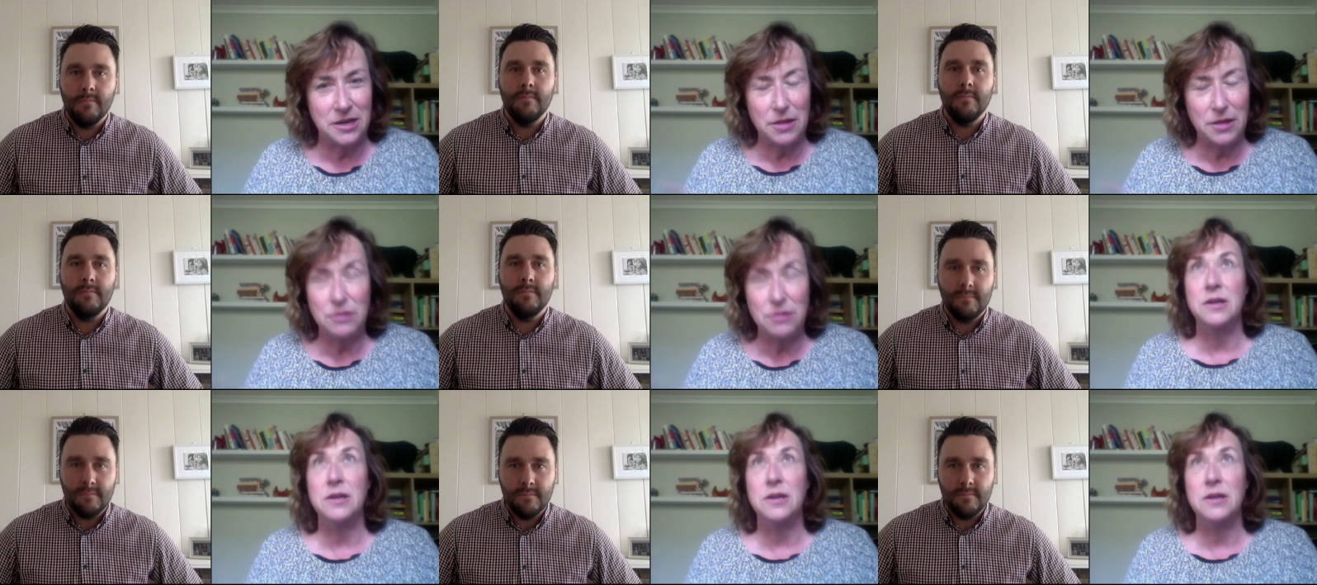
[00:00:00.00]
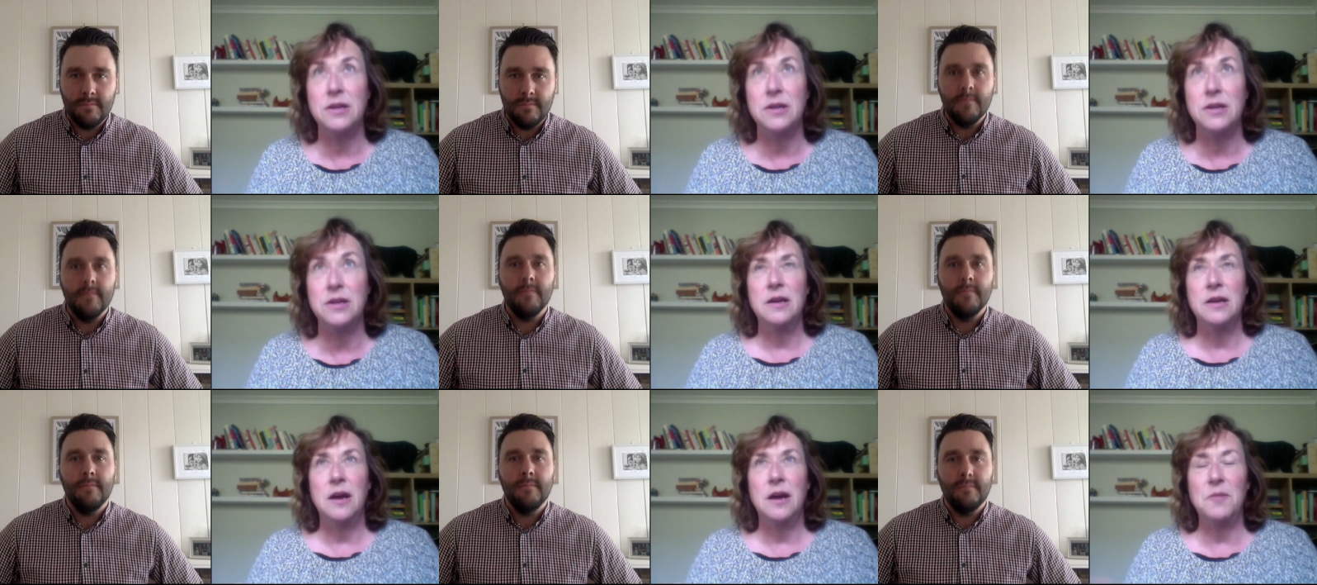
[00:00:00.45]
Speaker 1: I thought,
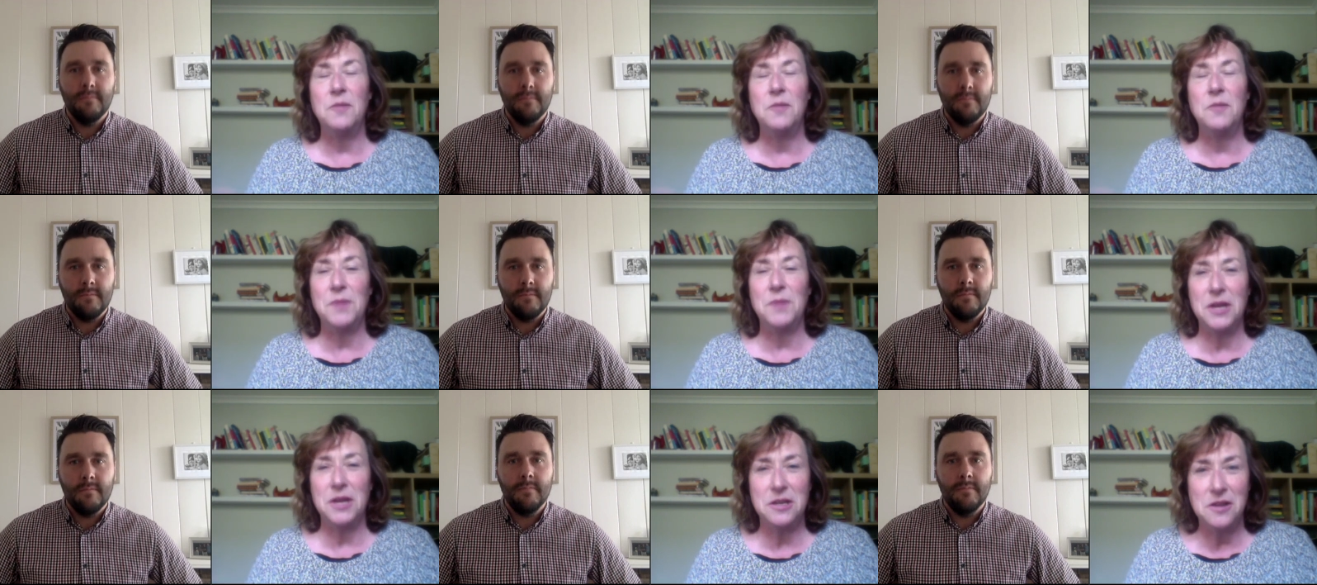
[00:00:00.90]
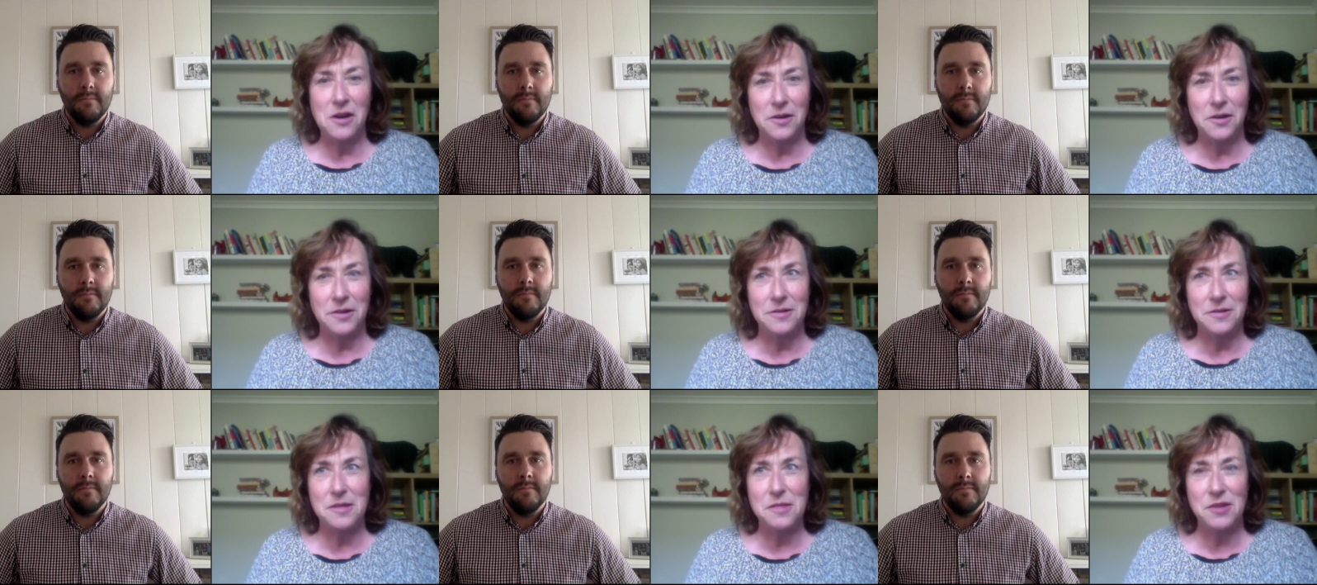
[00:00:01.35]
oh my God,
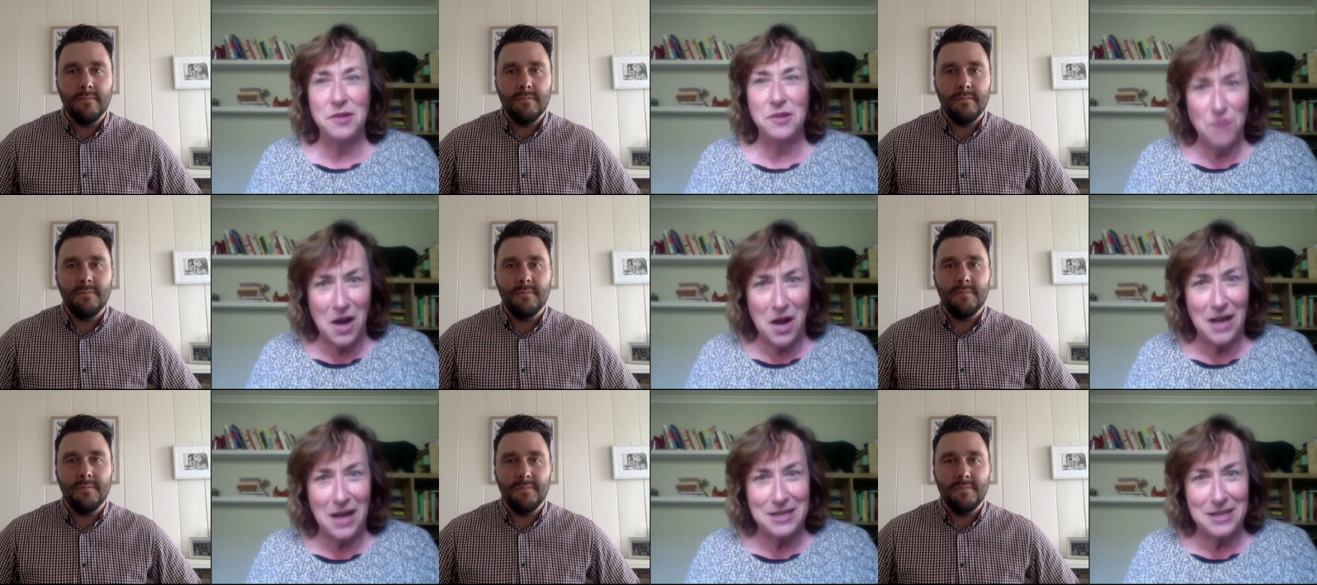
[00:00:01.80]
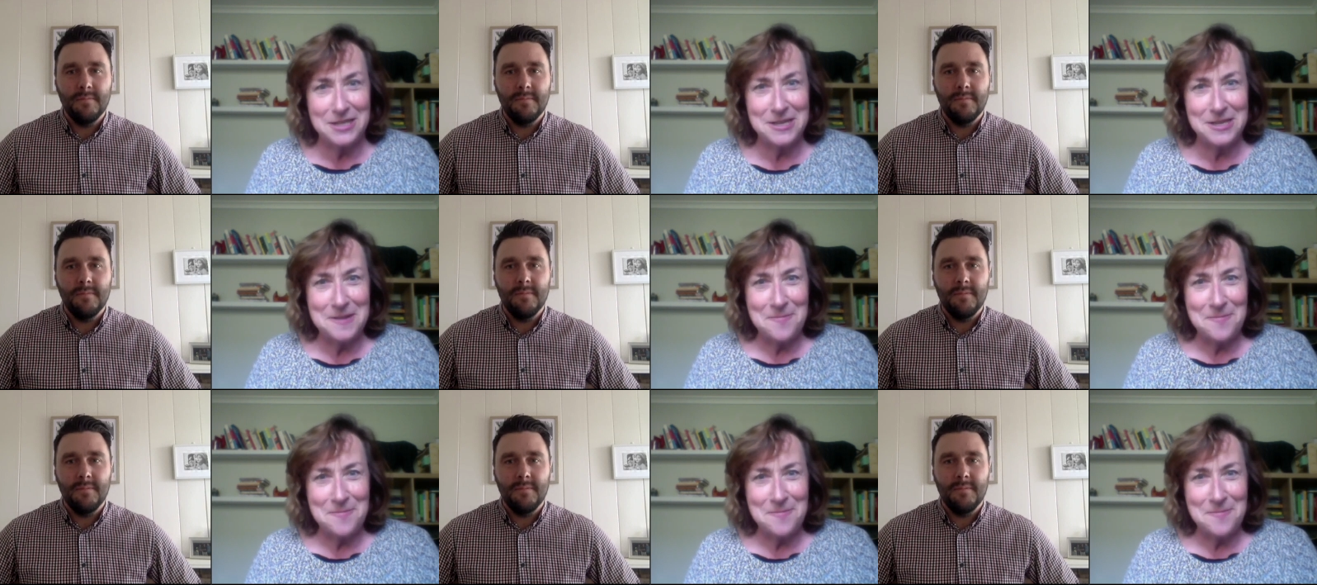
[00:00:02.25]
they're right.